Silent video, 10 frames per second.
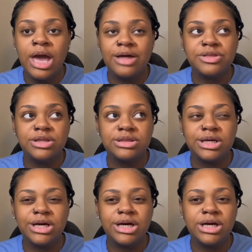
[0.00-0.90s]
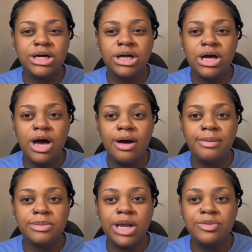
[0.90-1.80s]
I think the
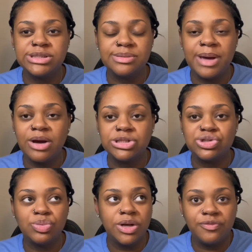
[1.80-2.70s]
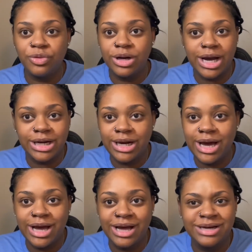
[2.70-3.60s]
um, lowest amount is twenty-four
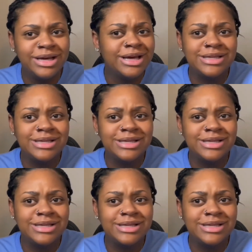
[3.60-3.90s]
ninety-nine.